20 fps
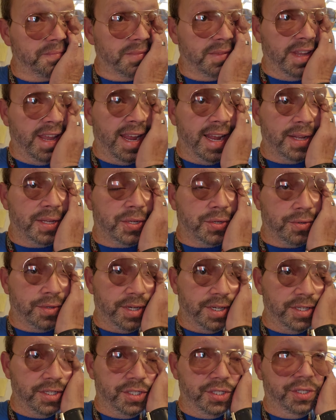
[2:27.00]
cancer
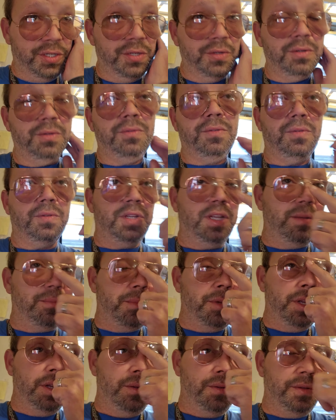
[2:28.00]
in two lymph
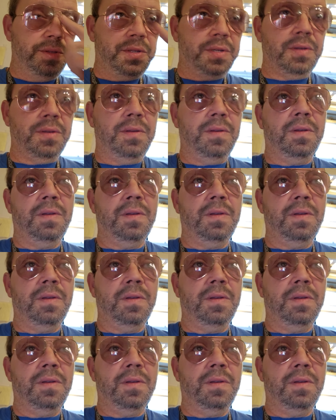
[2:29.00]
nodes.